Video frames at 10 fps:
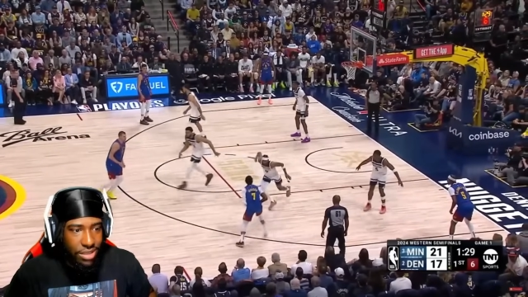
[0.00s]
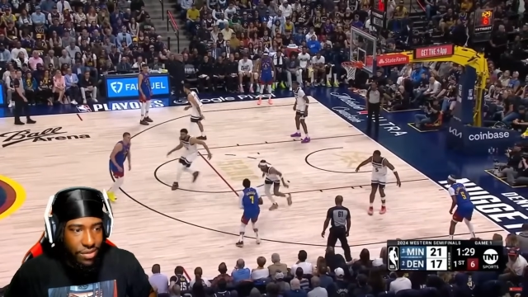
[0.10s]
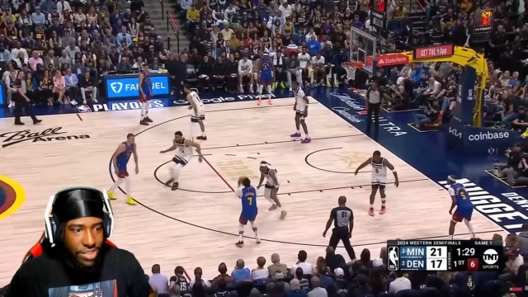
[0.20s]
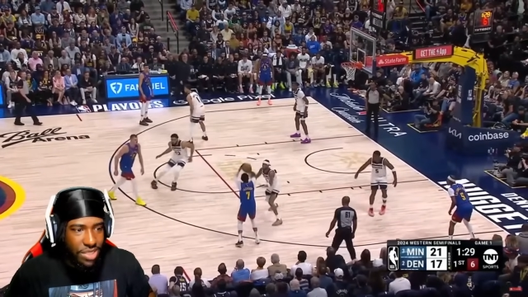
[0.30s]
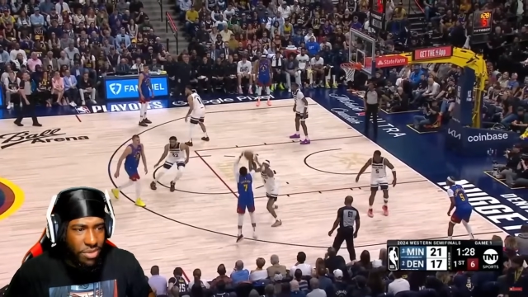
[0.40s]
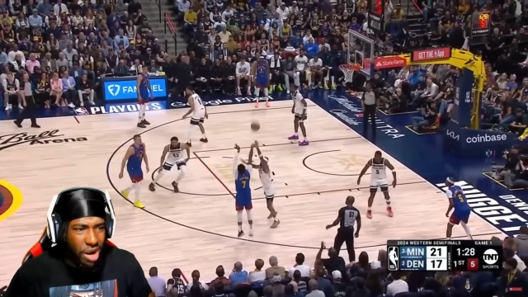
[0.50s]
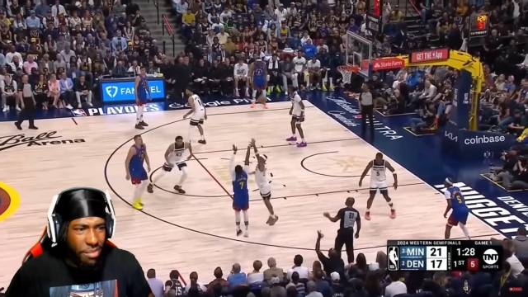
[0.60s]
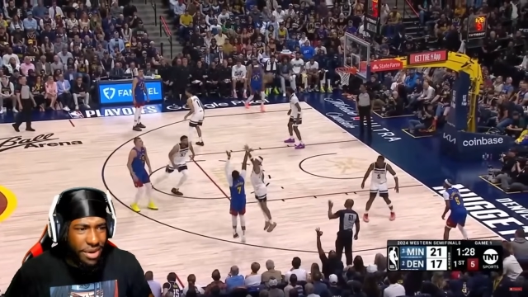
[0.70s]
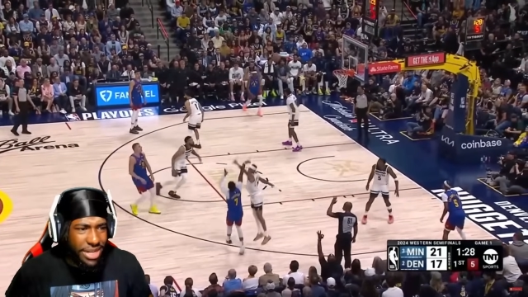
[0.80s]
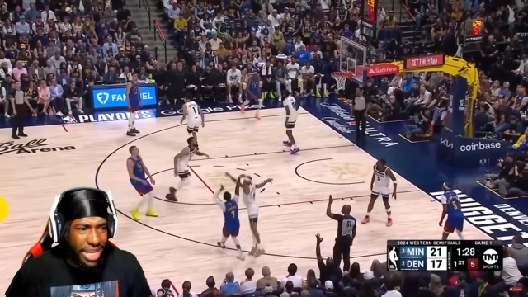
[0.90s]
Jackson
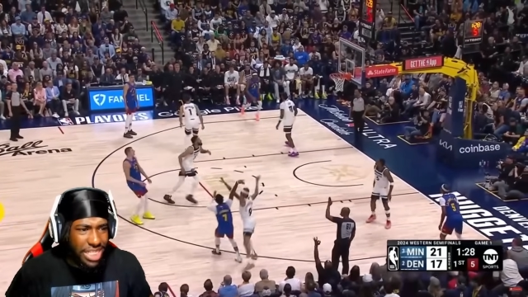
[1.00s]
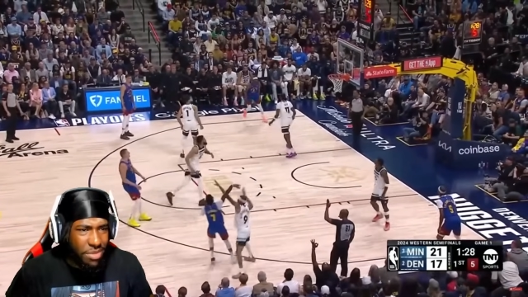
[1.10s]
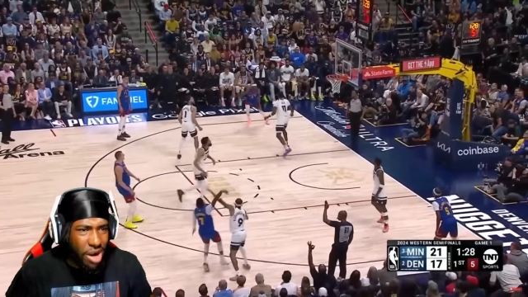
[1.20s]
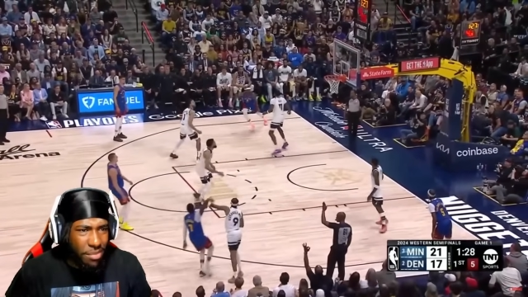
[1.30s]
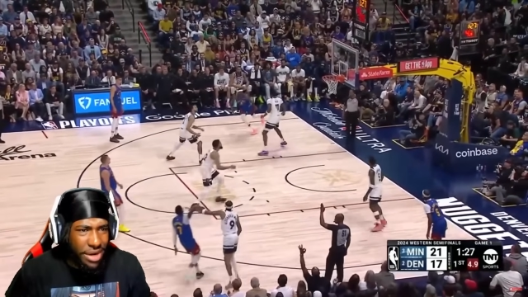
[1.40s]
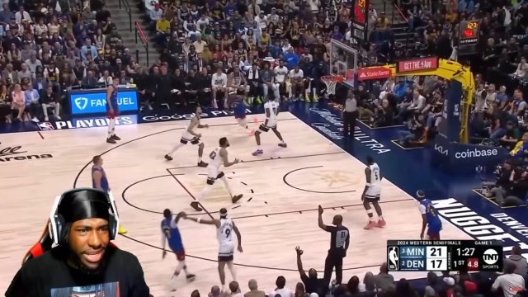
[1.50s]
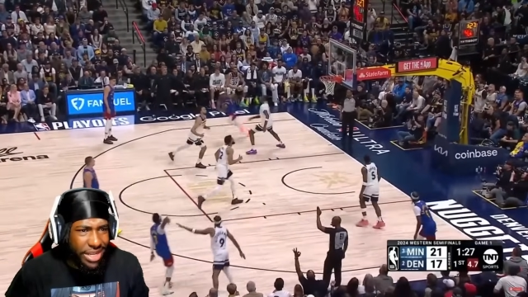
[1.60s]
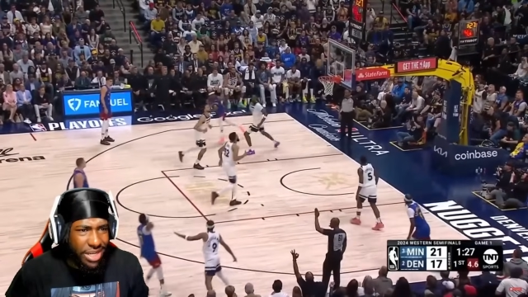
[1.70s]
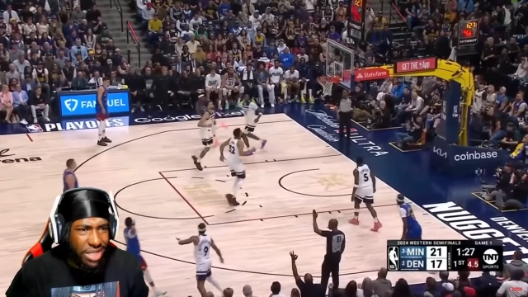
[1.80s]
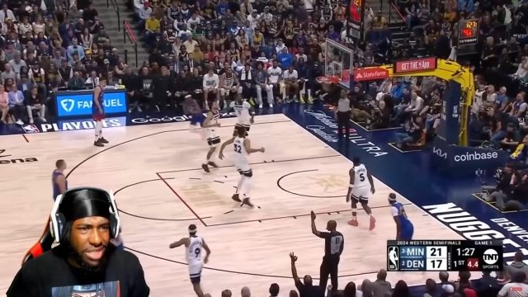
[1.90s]
Jamal
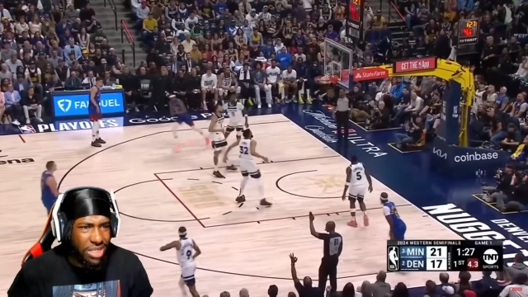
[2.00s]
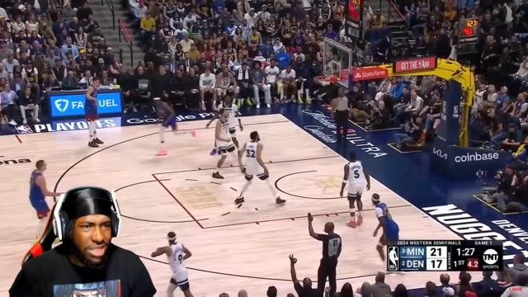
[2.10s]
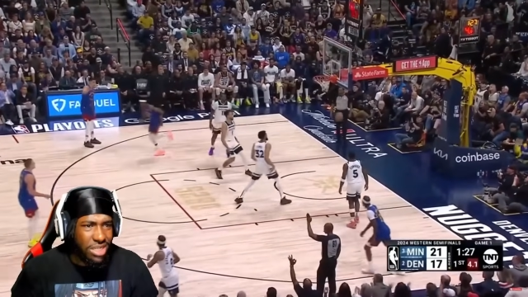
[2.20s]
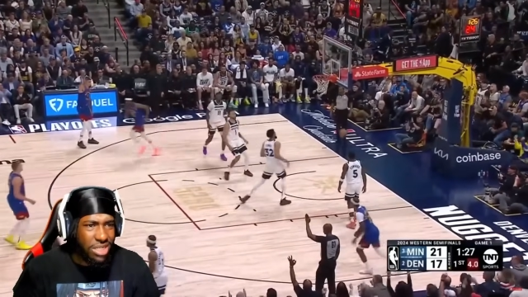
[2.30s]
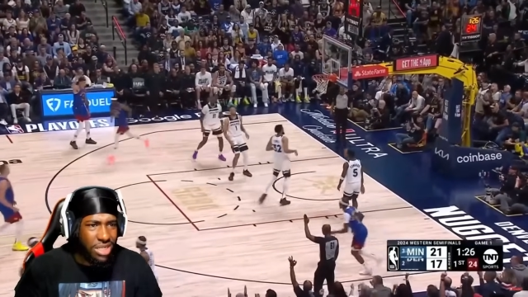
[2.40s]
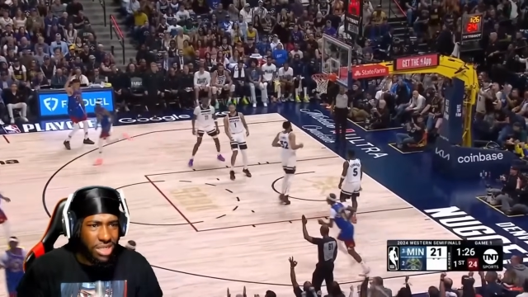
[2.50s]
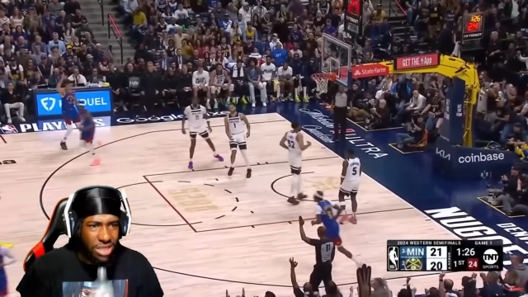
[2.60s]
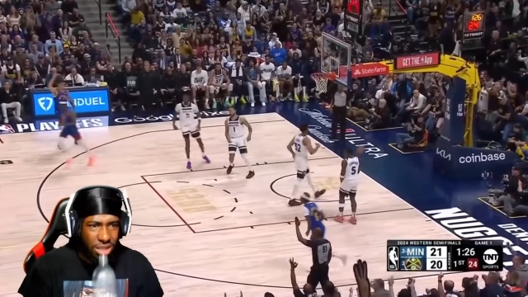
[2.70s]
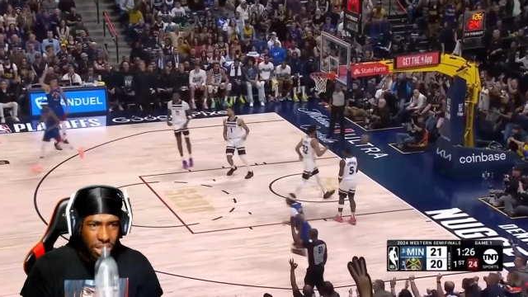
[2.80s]
Murray,